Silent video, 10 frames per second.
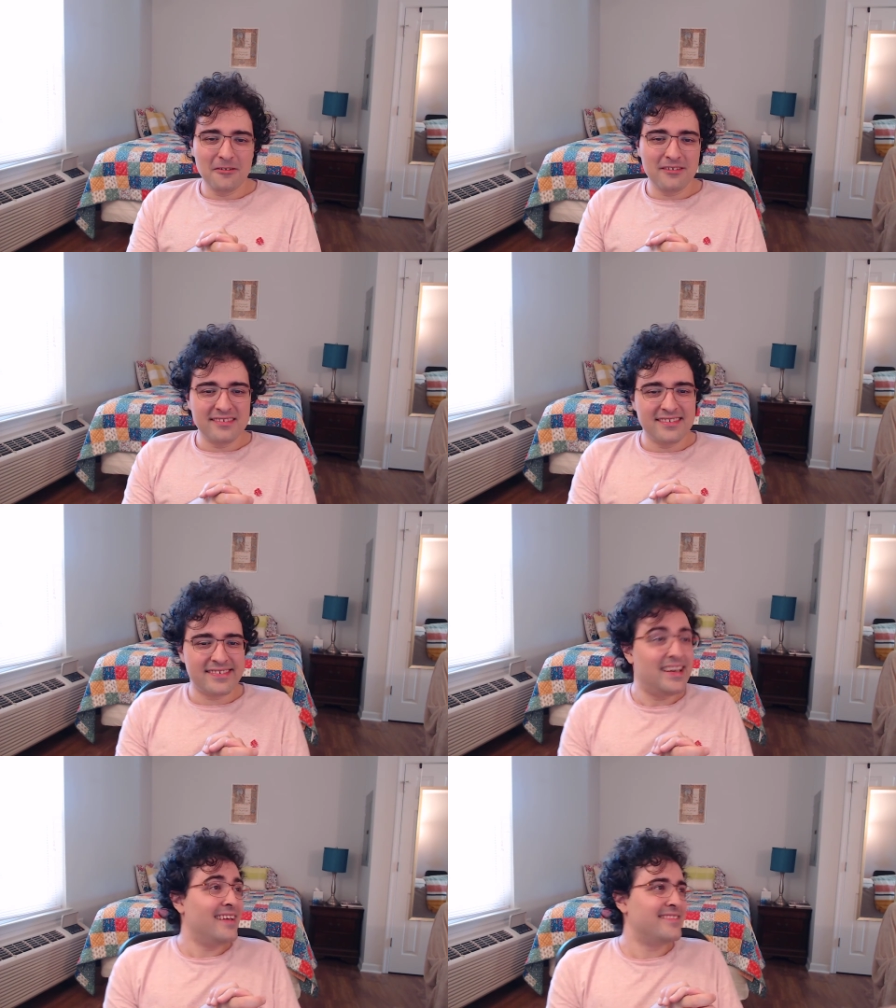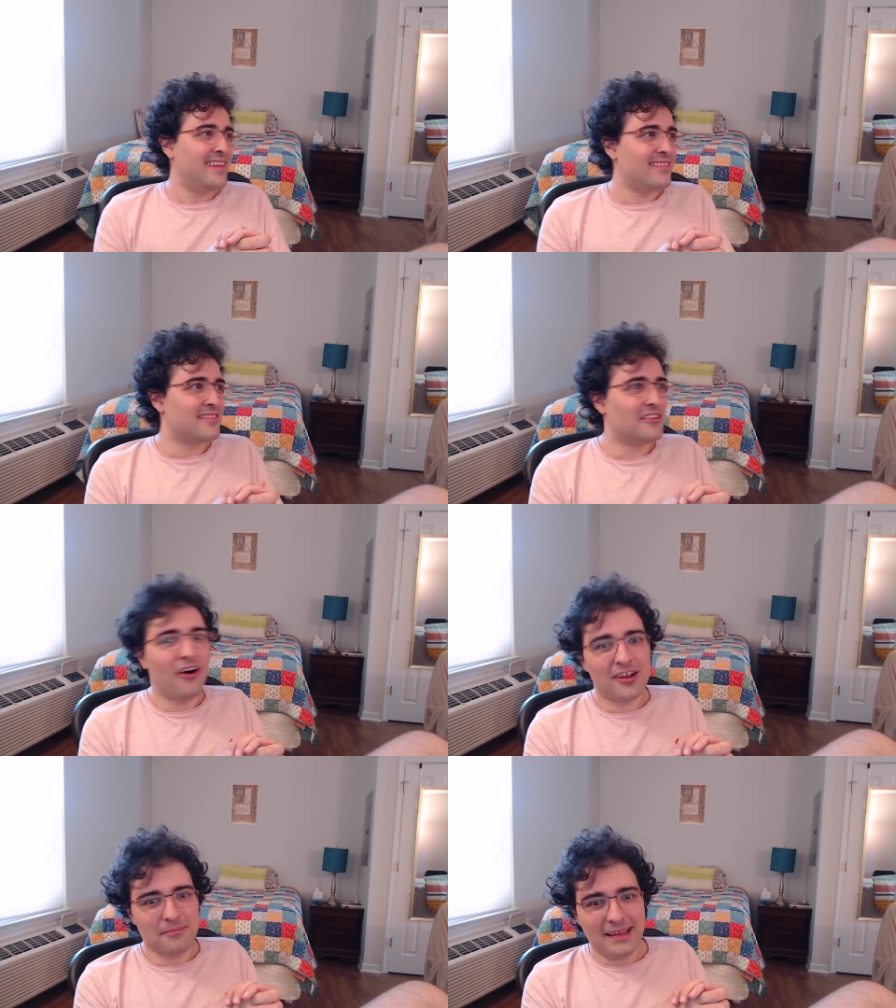Sazed's
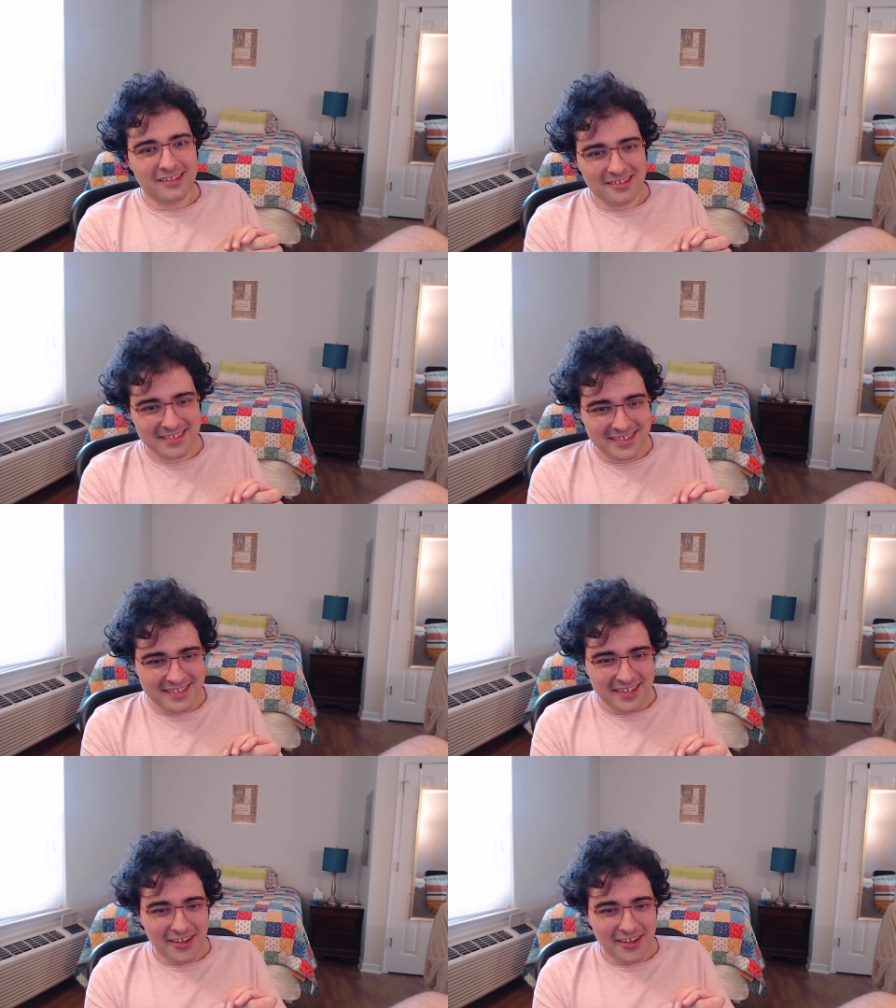god medals